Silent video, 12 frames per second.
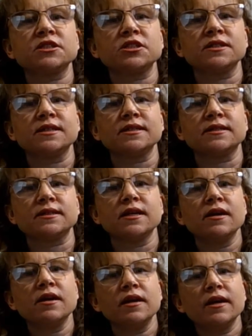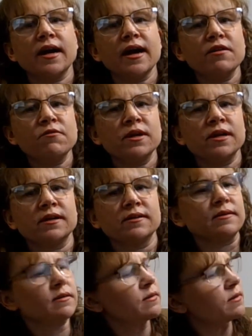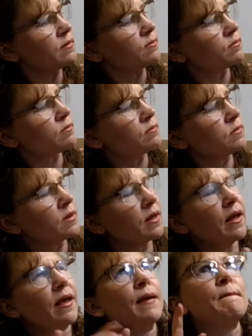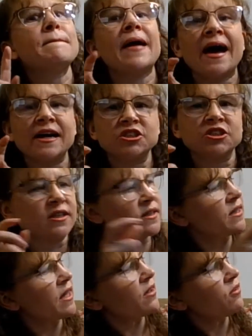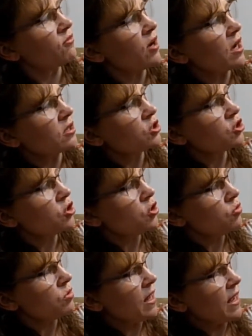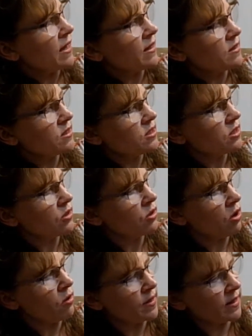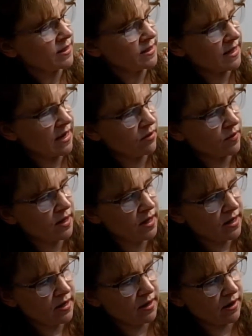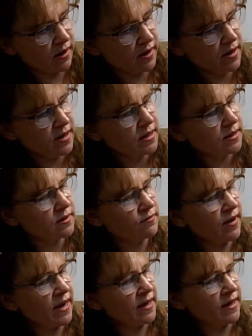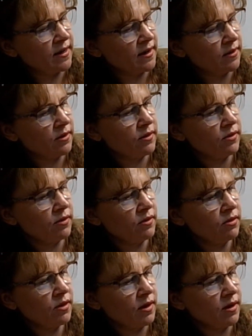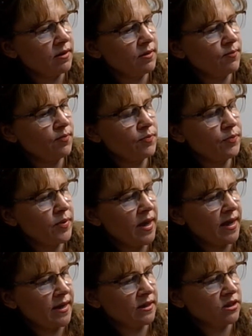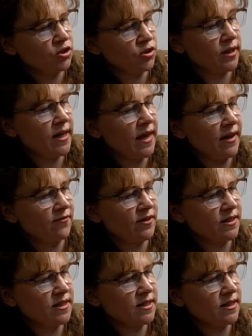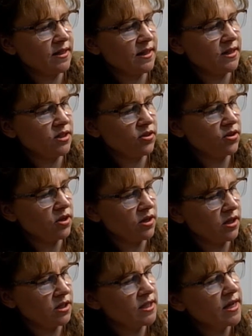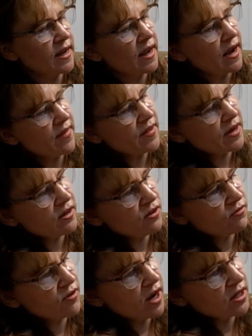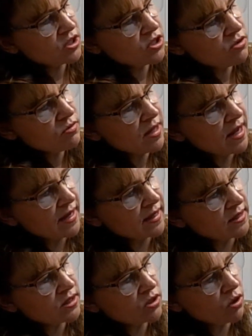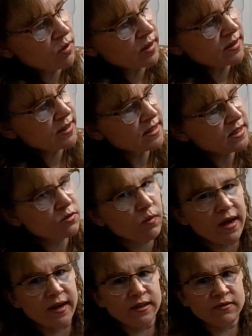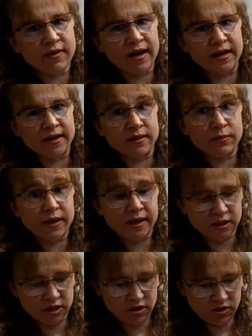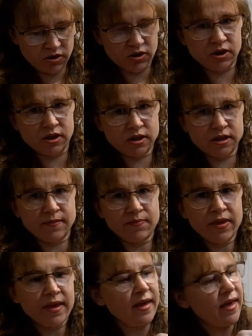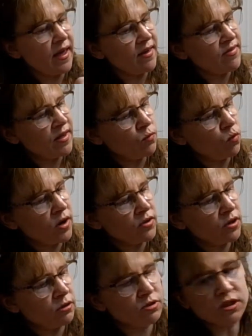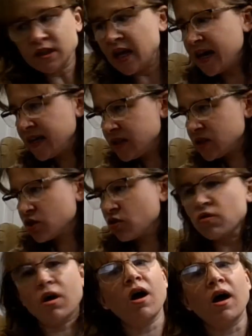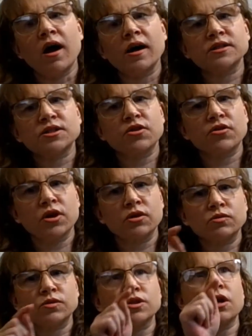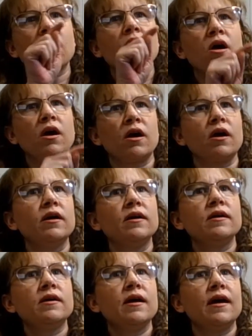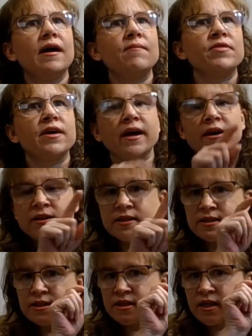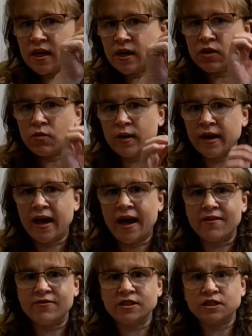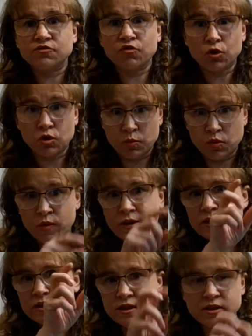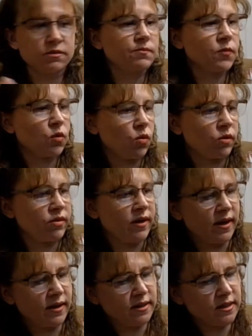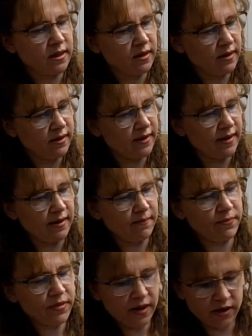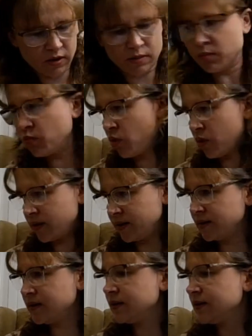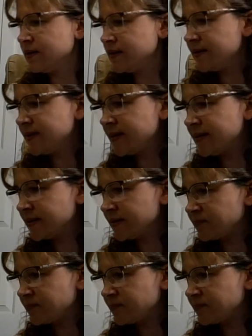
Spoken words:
is you kind of want to imagine that you've got 2 lines going down here dividing the page or the canvas into thirds, and then you've got 2 lines going this way dividing the page into thirds. And then where those lines cross, those are the areas that you want to have as focal points or things that are important. And